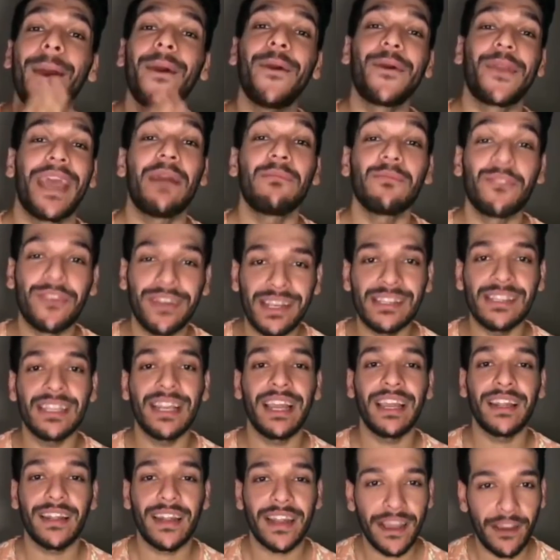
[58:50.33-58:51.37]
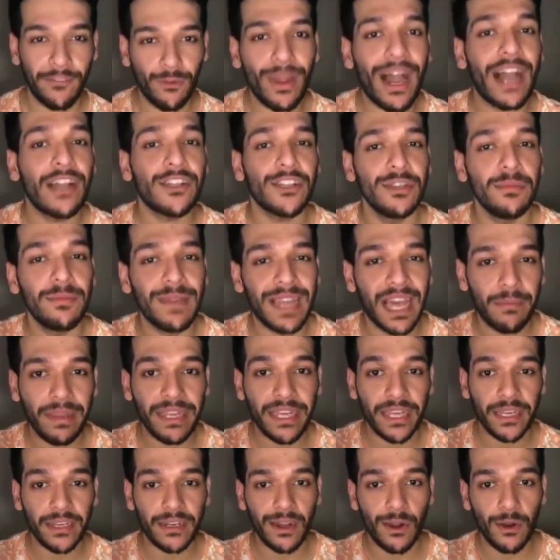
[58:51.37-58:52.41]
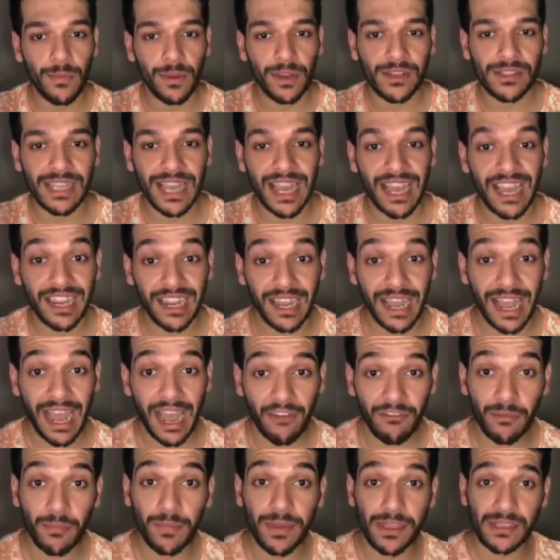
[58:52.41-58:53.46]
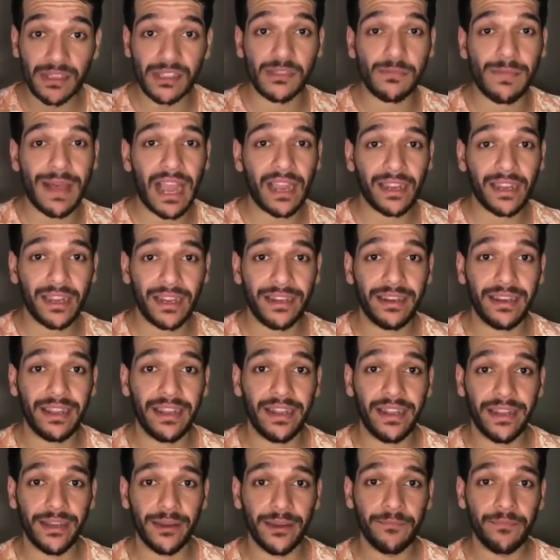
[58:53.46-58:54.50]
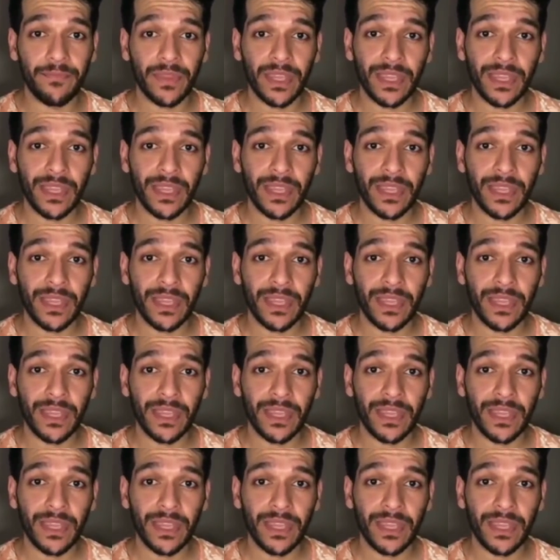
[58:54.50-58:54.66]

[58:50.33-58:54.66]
Okay, I'm crazy like that. I have to actually plan my year out because I have a business back in India.